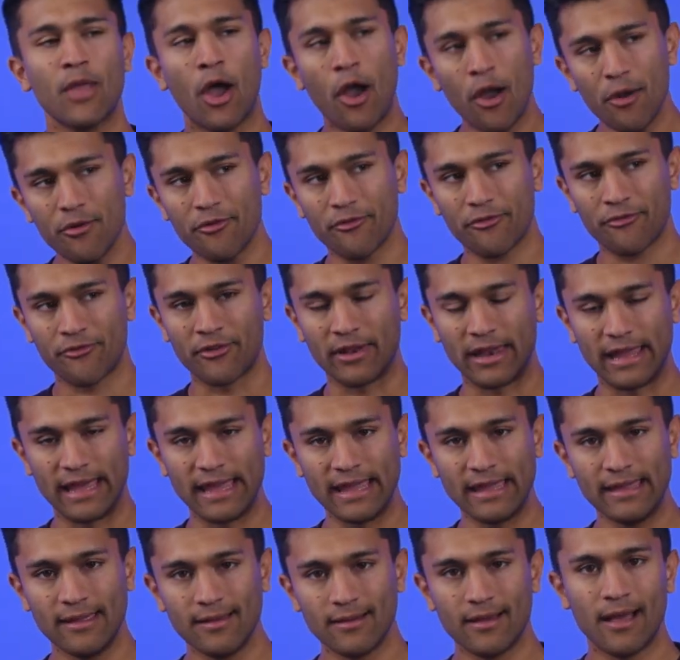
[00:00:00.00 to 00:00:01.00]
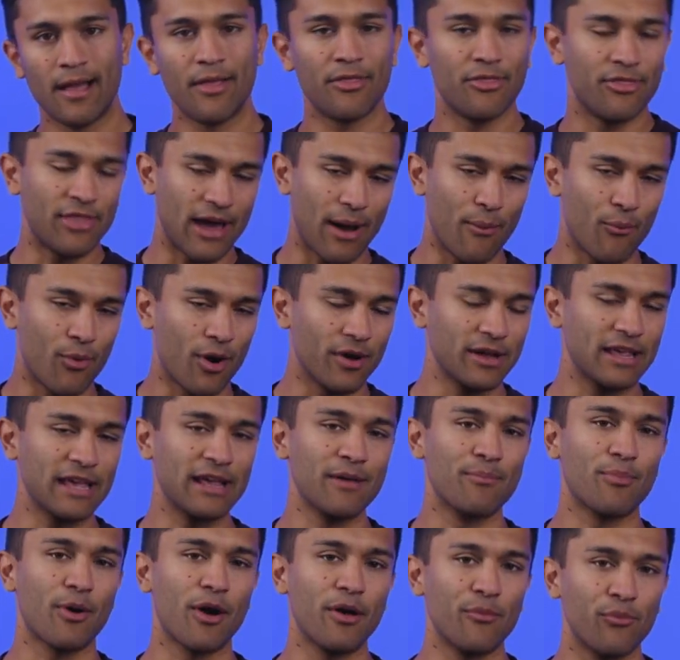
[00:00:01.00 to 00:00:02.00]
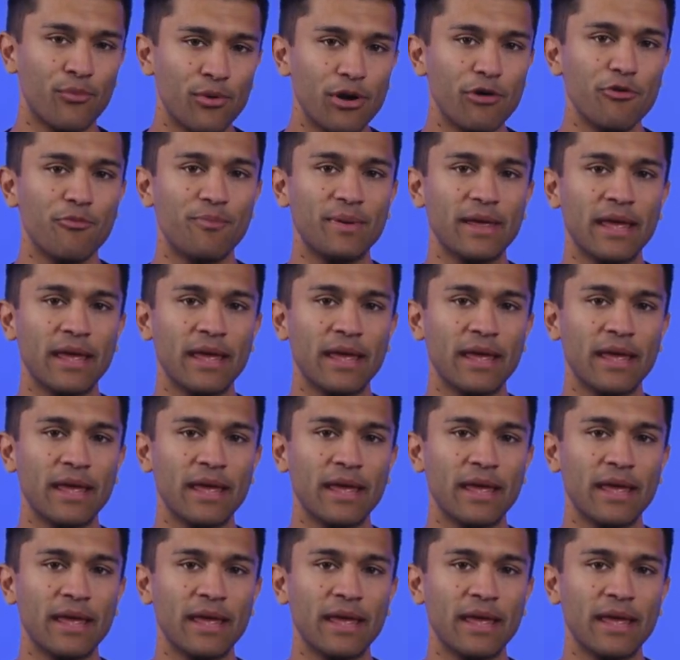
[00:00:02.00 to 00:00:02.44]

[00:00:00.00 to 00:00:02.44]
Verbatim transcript: hopefully that one gigabyte will